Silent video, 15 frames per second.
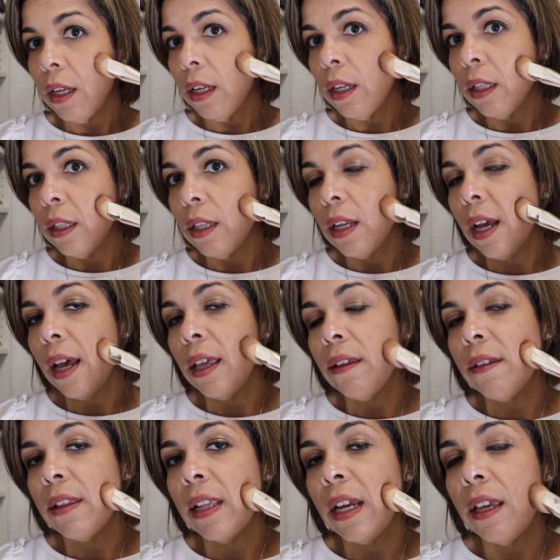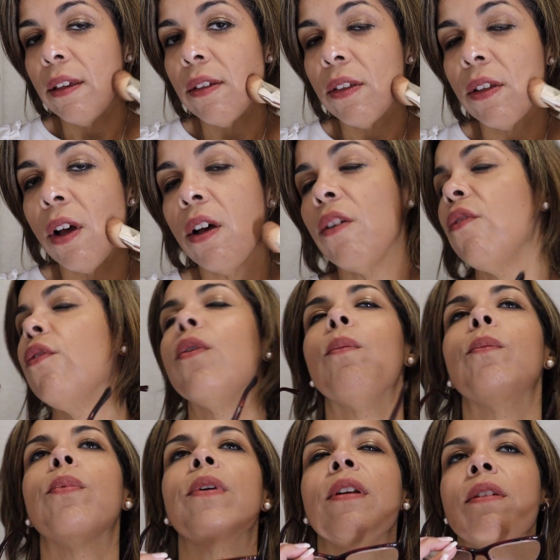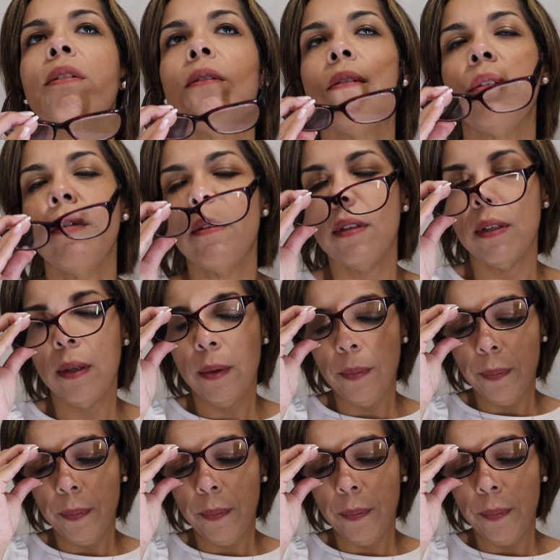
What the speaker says: It has nice soft bristles.